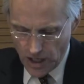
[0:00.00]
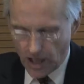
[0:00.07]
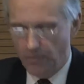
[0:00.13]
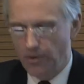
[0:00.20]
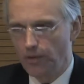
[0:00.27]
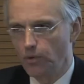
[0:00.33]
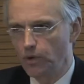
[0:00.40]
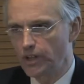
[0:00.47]
And
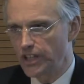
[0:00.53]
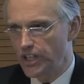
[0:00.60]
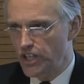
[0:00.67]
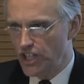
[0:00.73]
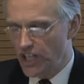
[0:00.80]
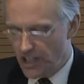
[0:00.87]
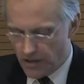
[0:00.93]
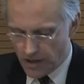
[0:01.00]
we will
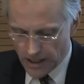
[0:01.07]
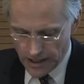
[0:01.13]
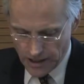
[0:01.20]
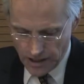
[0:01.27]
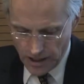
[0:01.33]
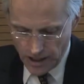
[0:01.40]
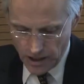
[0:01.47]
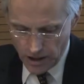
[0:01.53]

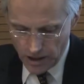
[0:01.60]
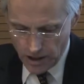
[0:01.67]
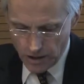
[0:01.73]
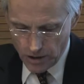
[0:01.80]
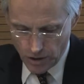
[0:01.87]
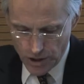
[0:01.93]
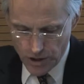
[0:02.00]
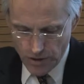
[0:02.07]
continually
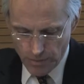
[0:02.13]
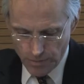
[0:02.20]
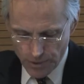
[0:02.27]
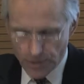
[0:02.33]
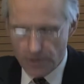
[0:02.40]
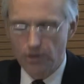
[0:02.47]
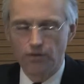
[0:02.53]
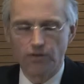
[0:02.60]
look to
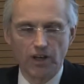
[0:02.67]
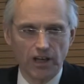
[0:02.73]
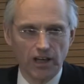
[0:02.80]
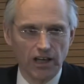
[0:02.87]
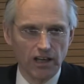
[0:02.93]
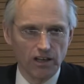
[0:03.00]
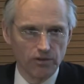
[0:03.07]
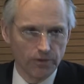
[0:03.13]
improve
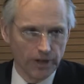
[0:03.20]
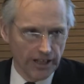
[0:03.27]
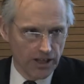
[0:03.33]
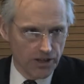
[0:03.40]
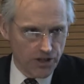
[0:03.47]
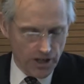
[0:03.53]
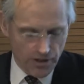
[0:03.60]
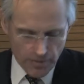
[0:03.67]
our
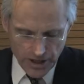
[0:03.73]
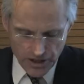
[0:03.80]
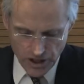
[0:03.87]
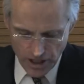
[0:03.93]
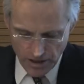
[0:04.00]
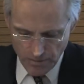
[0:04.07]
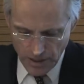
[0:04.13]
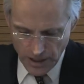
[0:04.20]
regulatory
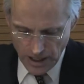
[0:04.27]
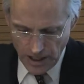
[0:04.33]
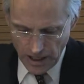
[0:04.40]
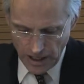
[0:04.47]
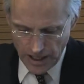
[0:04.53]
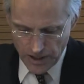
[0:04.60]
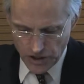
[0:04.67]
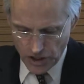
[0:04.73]
regime
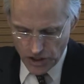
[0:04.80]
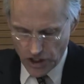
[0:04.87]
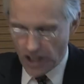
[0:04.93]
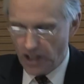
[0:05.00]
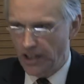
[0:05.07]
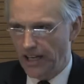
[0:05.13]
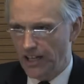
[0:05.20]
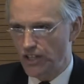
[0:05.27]
as the
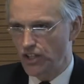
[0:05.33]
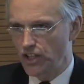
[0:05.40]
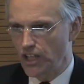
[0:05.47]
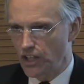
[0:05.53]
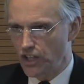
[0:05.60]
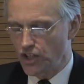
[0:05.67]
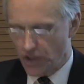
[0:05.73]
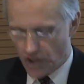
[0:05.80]
shale gas
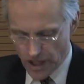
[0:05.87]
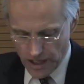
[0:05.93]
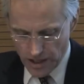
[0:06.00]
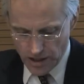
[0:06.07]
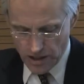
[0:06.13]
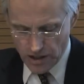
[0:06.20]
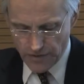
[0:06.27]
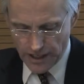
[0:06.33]

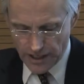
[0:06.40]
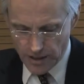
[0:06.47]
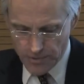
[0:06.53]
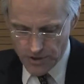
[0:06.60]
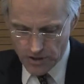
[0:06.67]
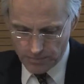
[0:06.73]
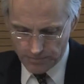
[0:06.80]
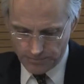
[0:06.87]
industry
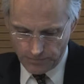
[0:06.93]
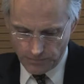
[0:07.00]
develops.